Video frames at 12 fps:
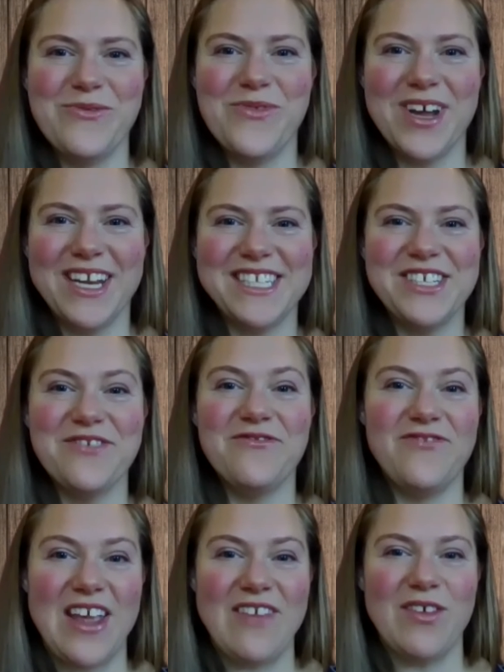what is your
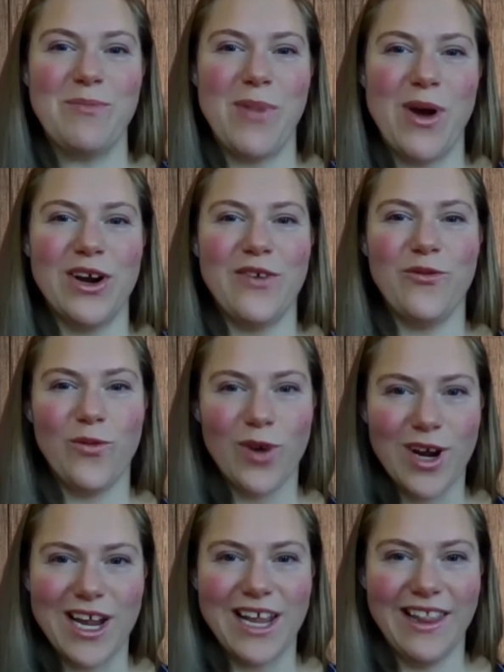favorite part of
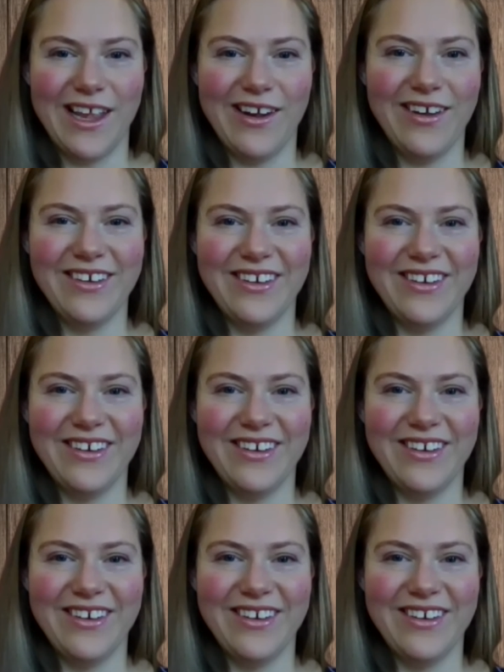working there?